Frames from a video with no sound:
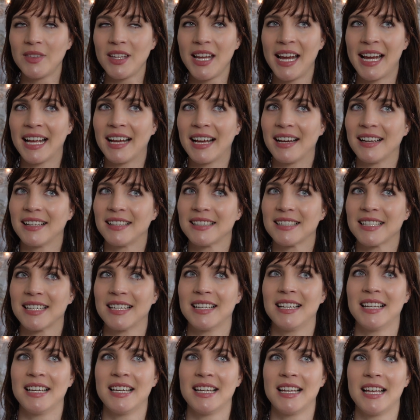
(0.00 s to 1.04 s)
And
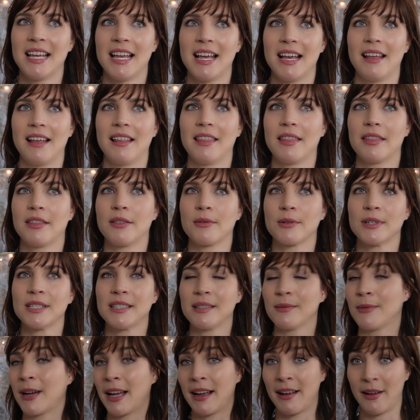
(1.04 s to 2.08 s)
the
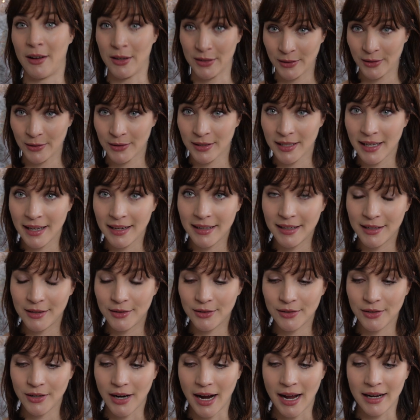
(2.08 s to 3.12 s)
reason why I also say to
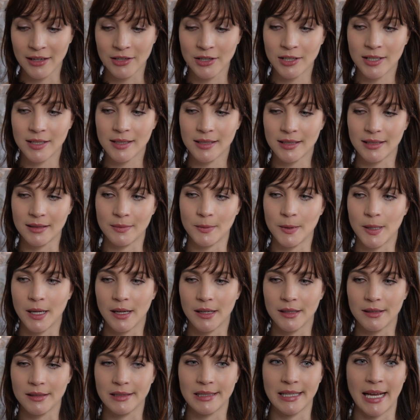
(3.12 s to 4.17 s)
use your actions is
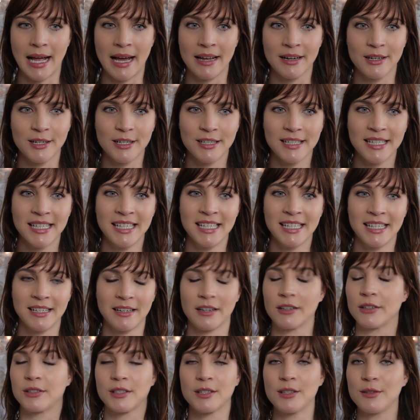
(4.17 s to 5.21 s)
because Saturn,
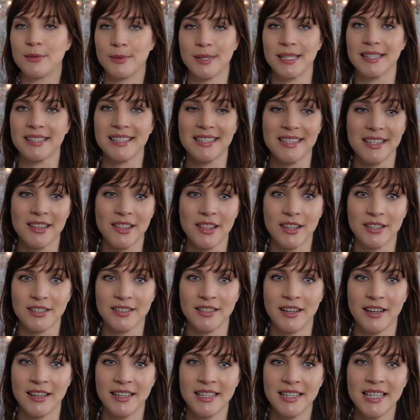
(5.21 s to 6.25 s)
or excuse me, the
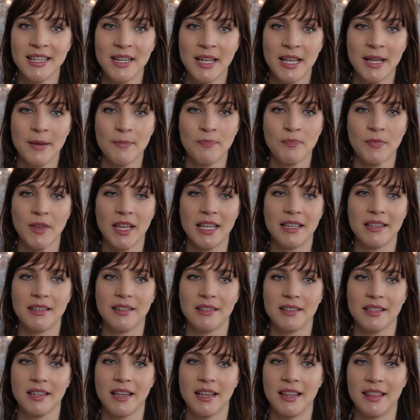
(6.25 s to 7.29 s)
sun
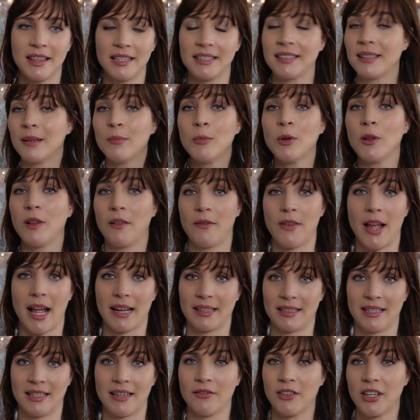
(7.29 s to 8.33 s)
is the symbol of
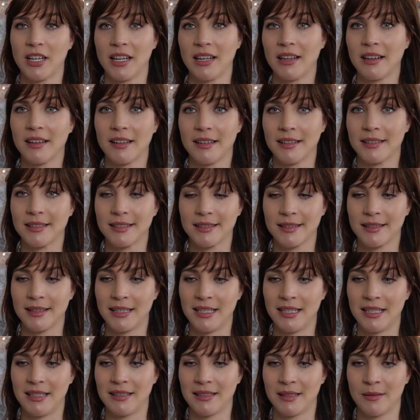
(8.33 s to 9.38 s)
activity. It's
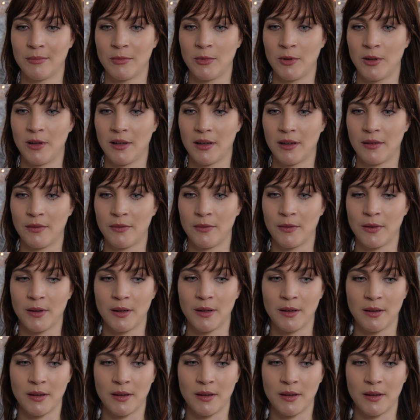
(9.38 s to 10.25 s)
the symbol of